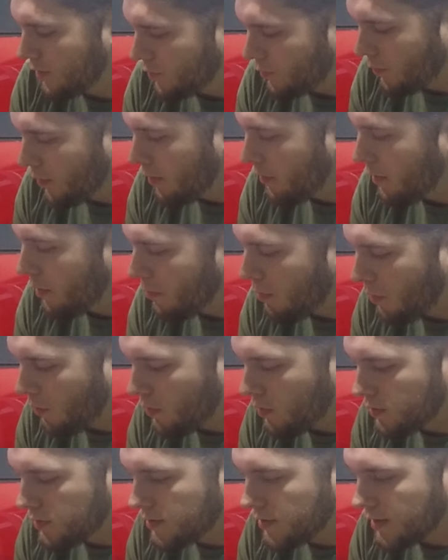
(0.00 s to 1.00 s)
it's really
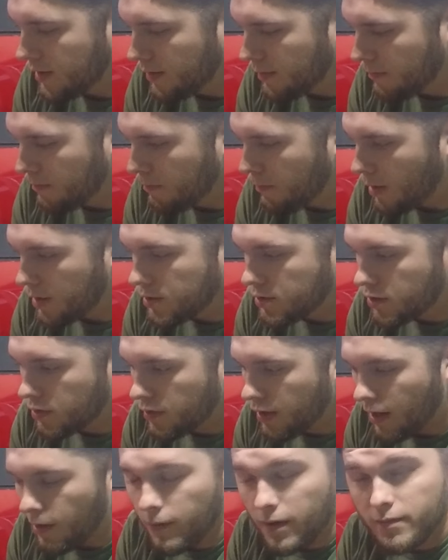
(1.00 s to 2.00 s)
important to
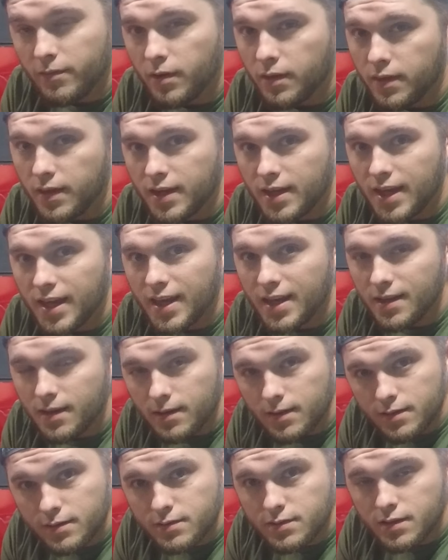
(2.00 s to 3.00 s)
measure how everything
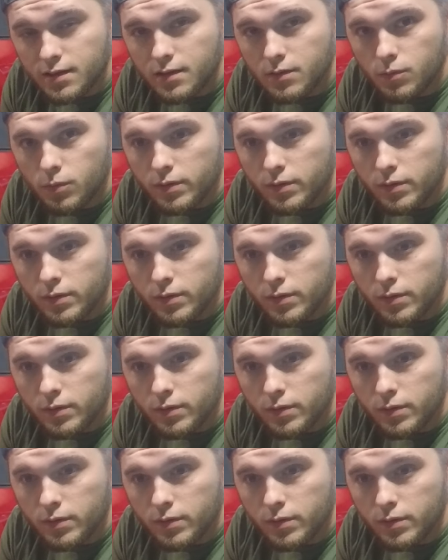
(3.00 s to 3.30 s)
is